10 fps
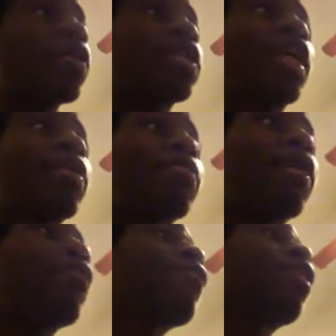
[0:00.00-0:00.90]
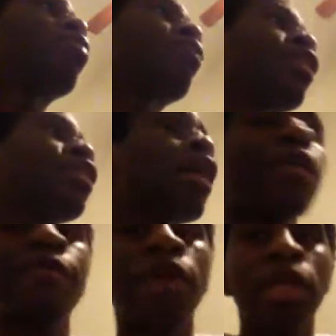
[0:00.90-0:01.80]
Once again, not fun. It's
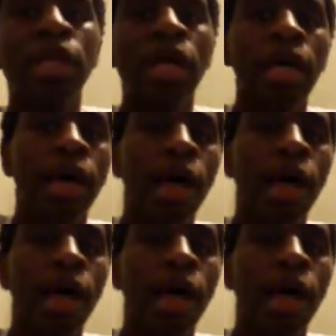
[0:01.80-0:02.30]
not fun